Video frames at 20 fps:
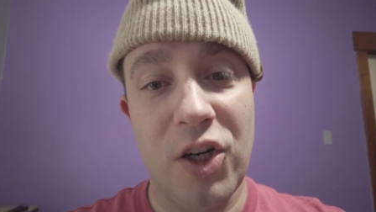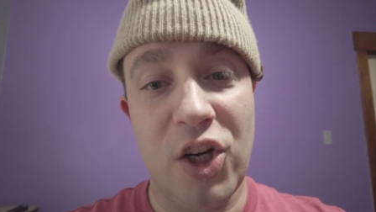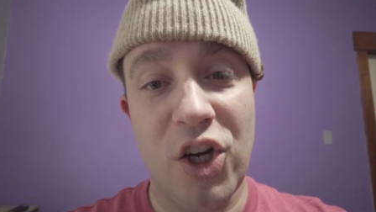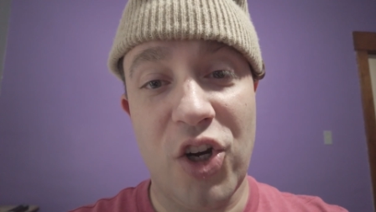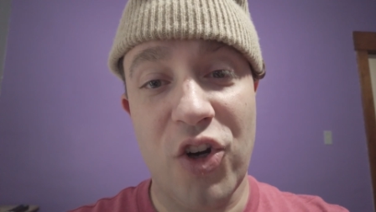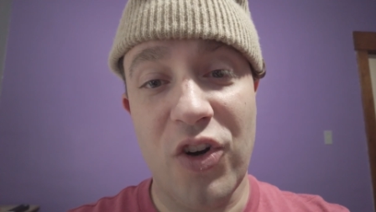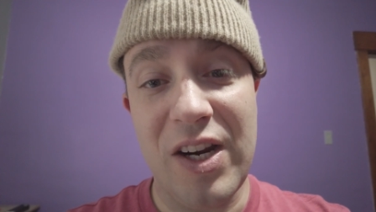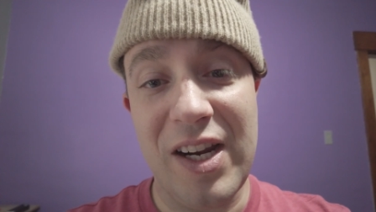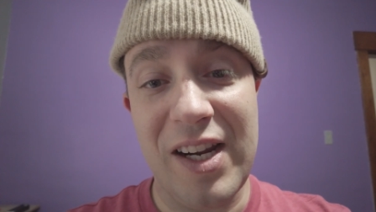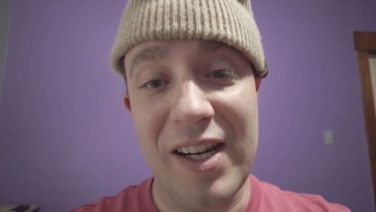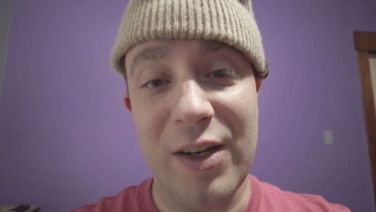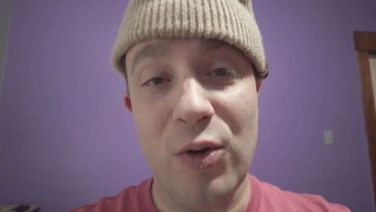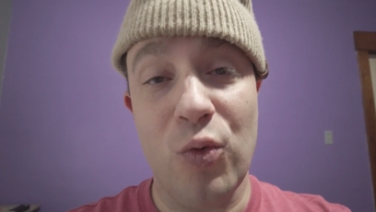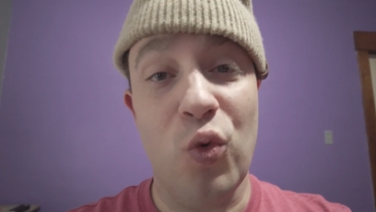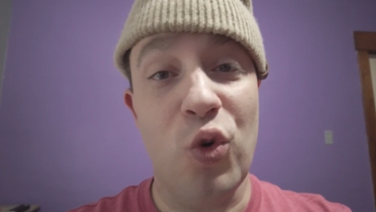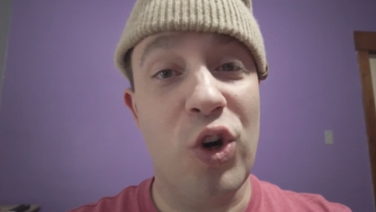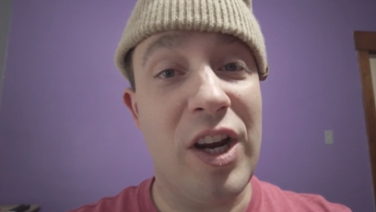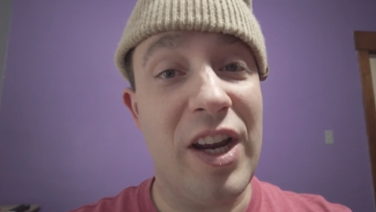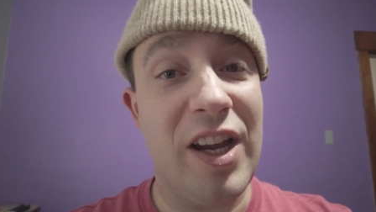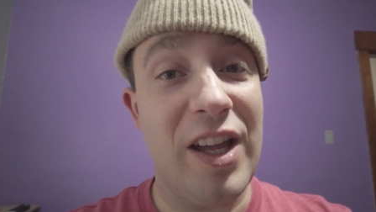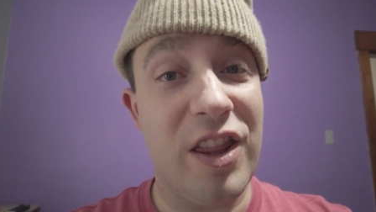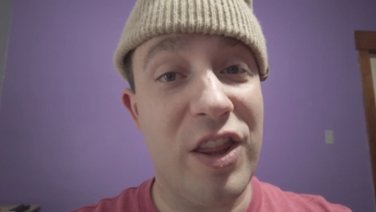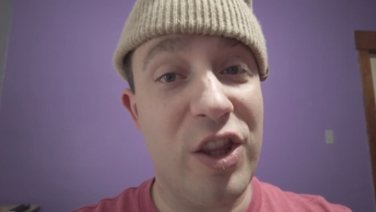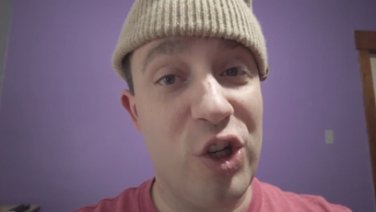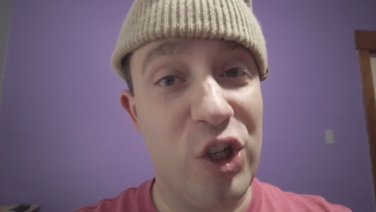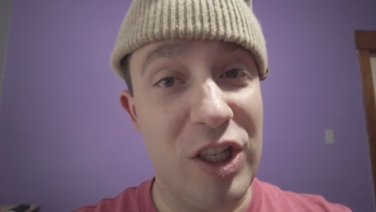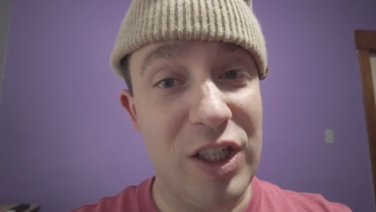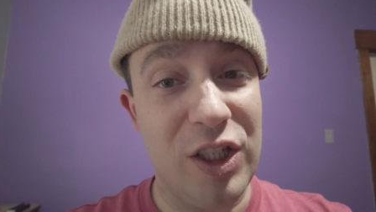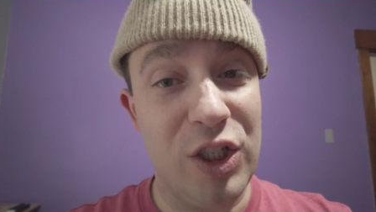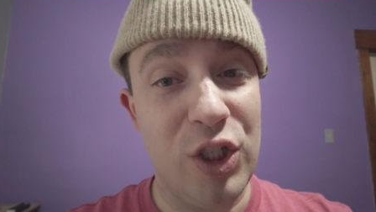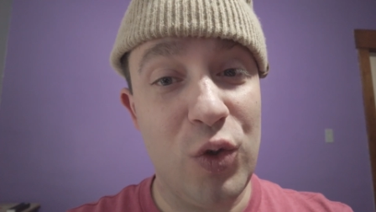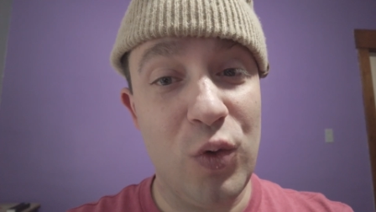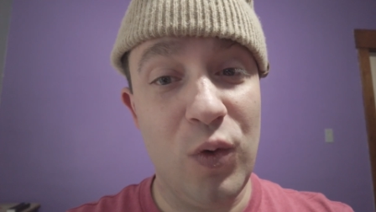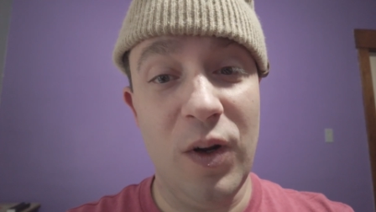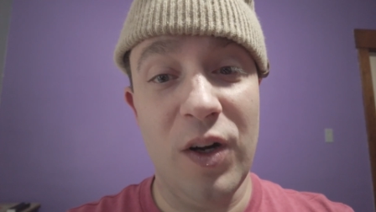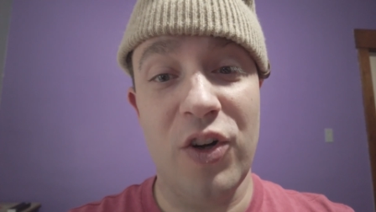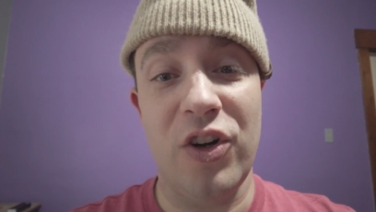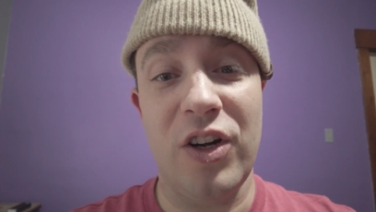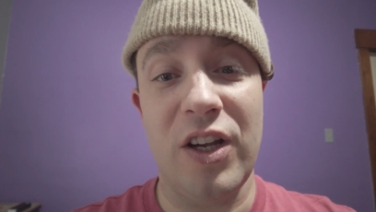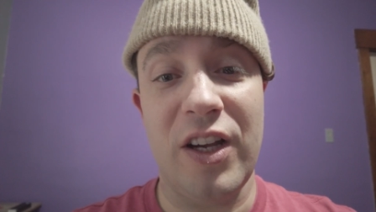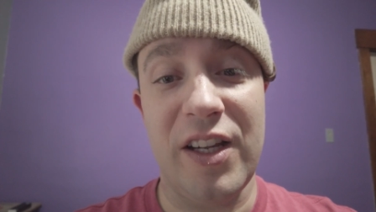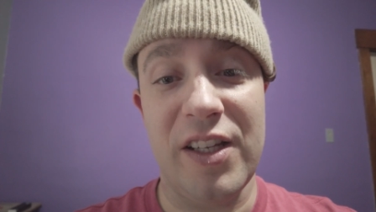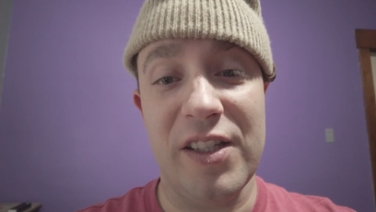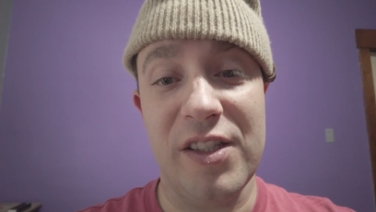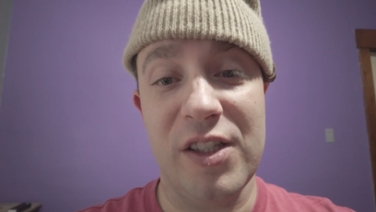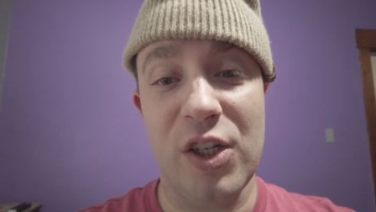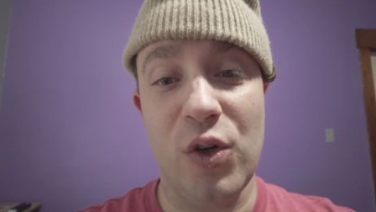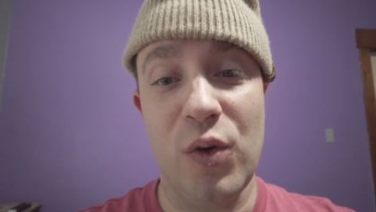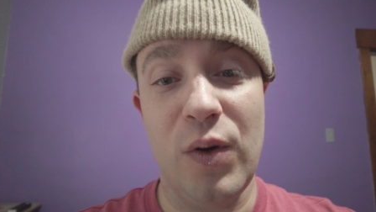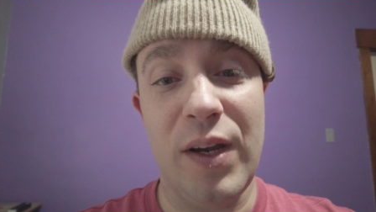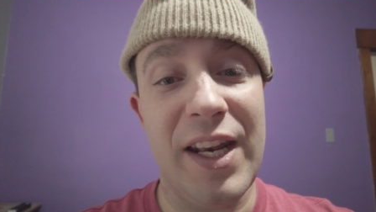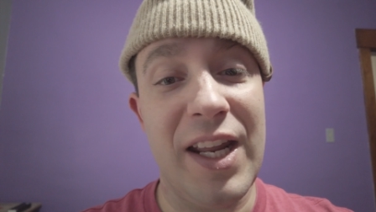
All right, we're at 3200 ISO,